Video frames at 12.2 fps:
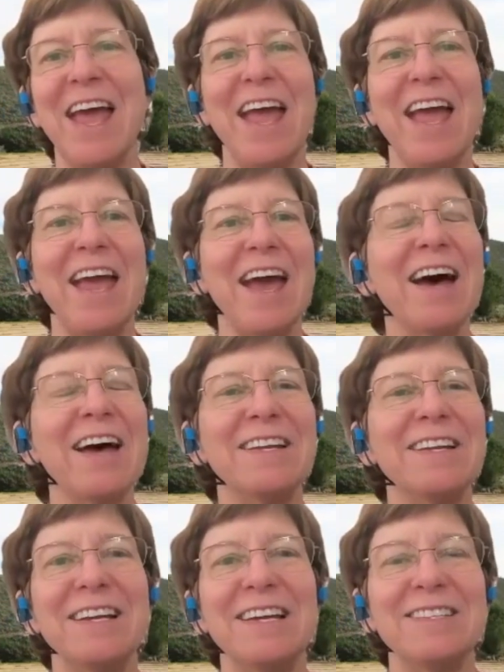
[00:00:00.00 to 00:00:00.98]

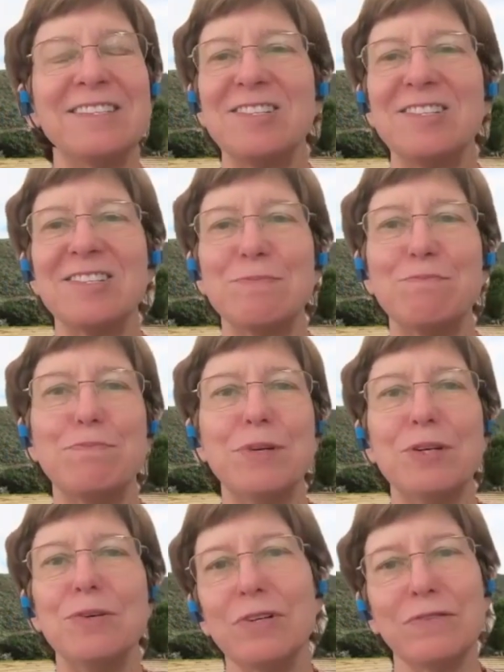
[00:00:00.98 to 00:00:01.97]
And it's just
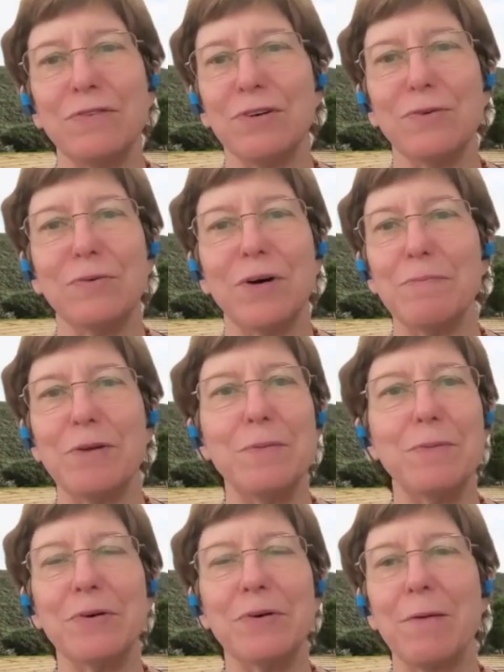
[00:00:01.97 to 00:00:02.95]
beautiful what
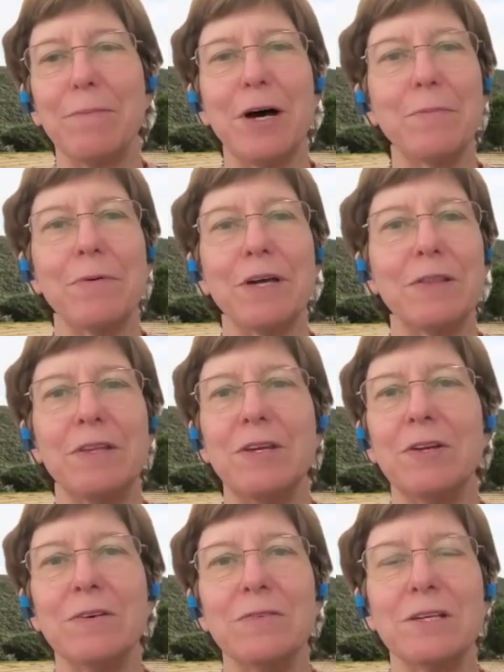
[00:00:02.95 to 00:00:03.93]
people come up with,
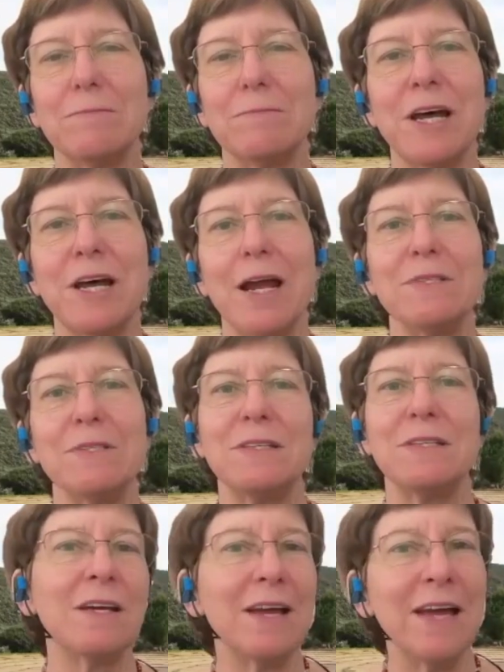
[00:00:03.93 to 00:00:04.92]
sometimes
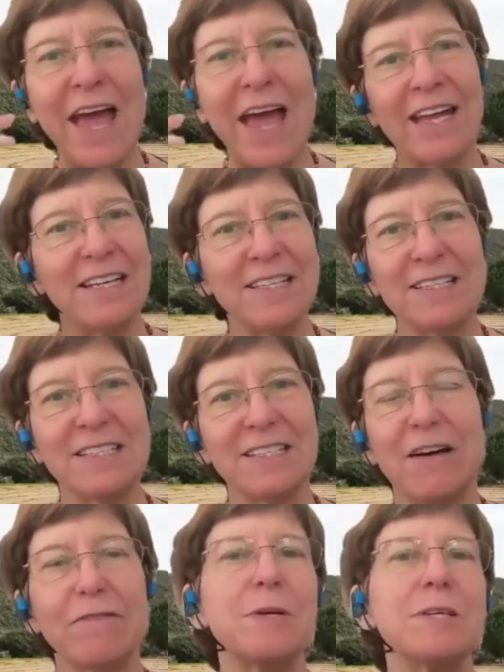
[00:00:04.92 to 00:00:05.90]
heady
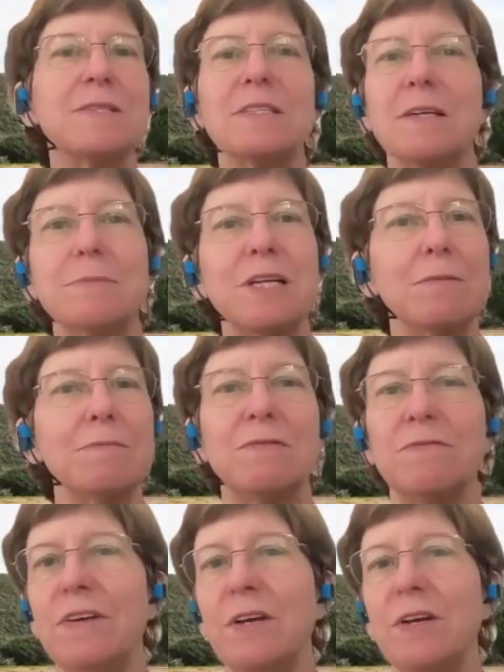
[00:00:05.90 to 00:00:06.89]
stuff, but sometimes
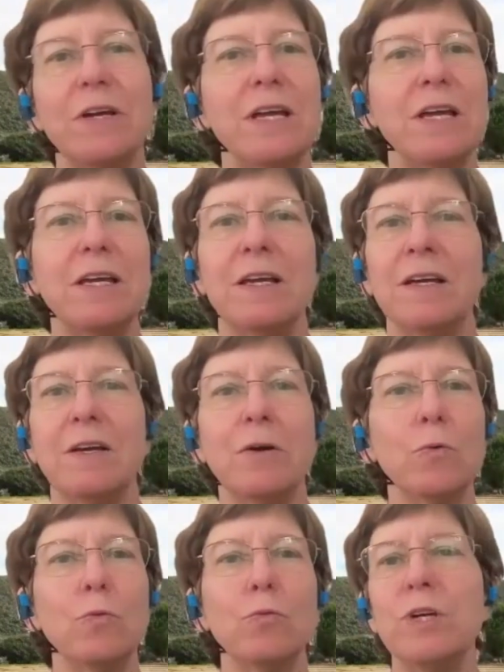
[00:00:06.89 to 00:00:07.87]
very
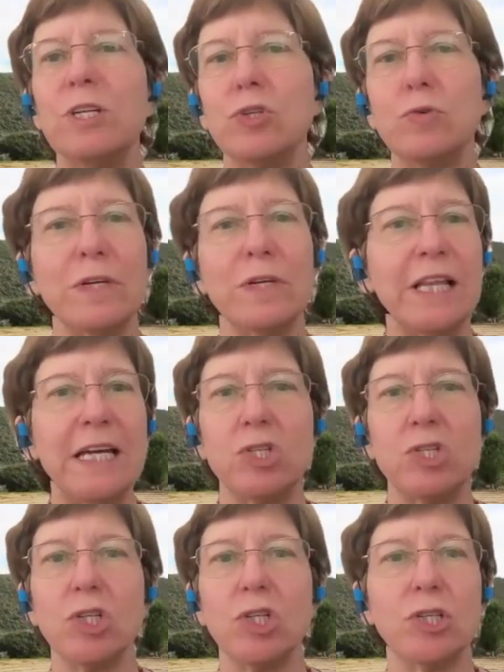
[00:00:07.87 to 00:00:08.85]
rich
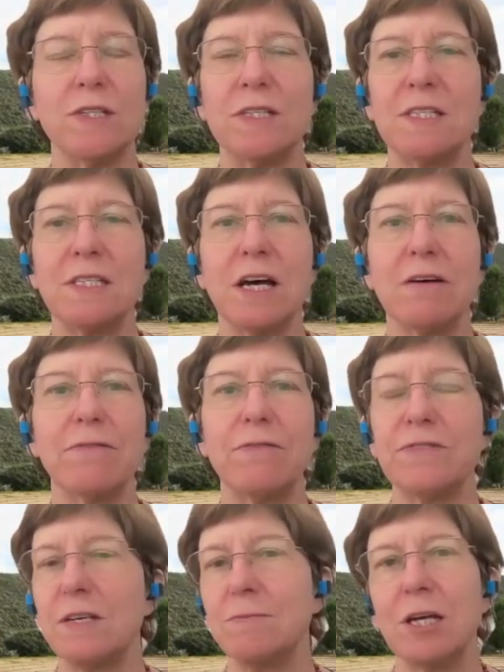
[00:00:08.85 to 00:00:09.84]
relational stuff,
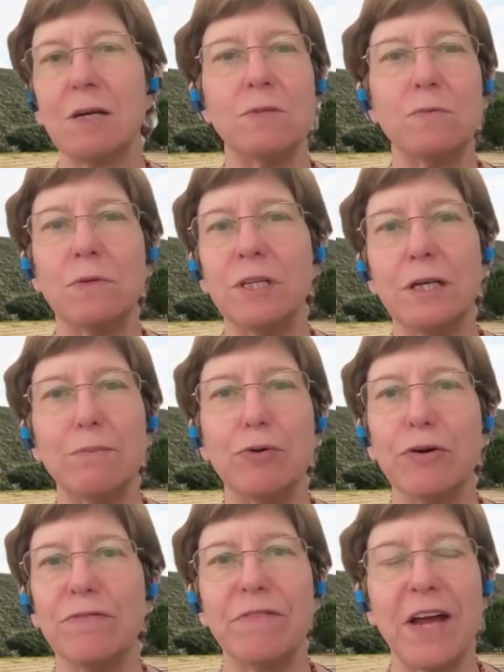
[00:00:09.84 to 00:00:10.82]
sometimes really
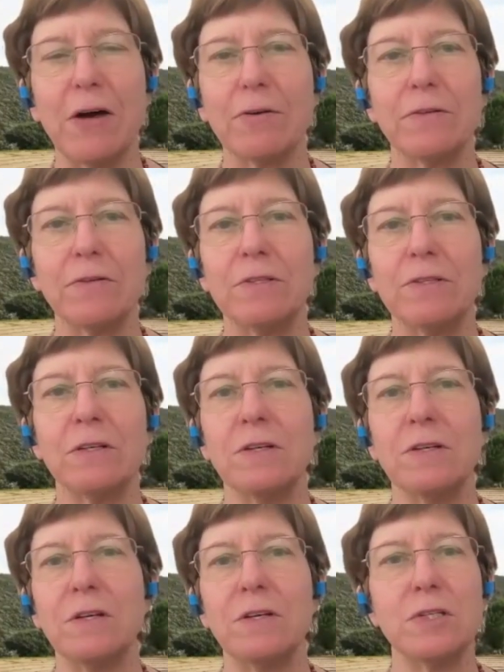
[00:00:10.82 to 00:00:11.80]
profound
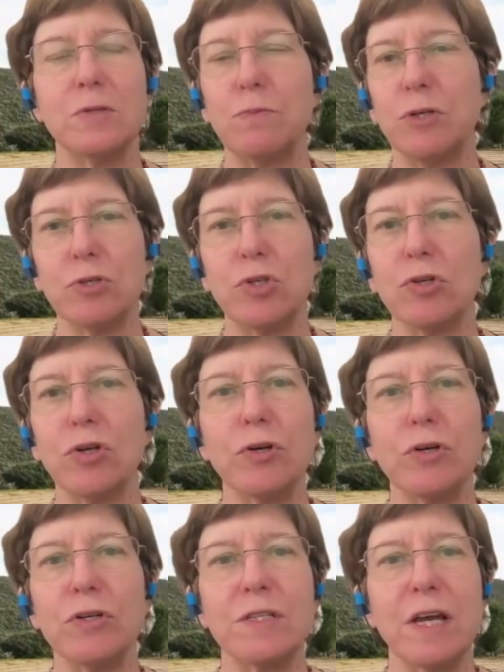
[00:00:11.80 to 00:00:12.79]
spiritual
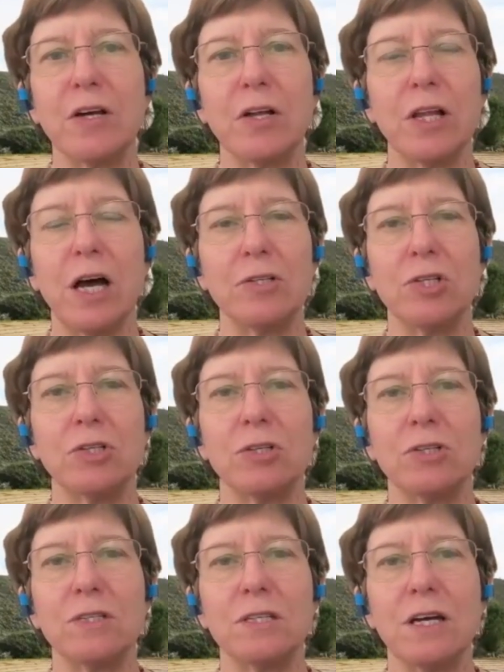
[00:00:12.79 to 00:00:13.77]
or psychological
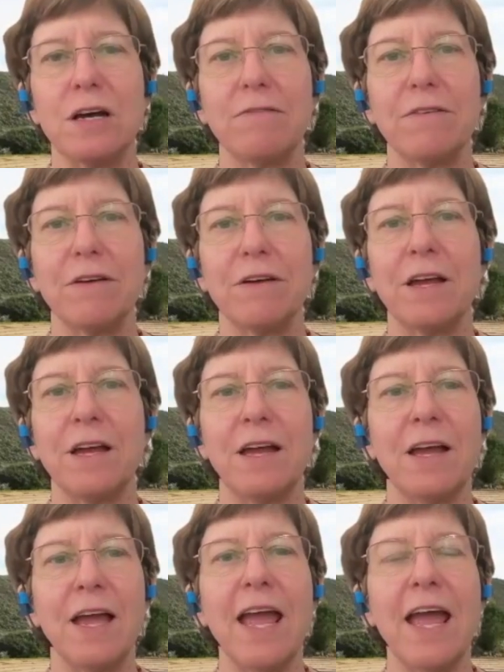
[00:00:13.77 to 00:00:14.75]
stuff.
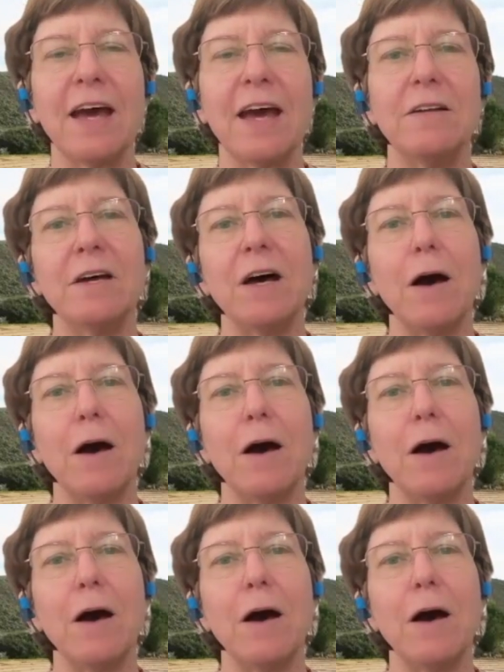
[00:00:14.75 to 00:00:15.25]
And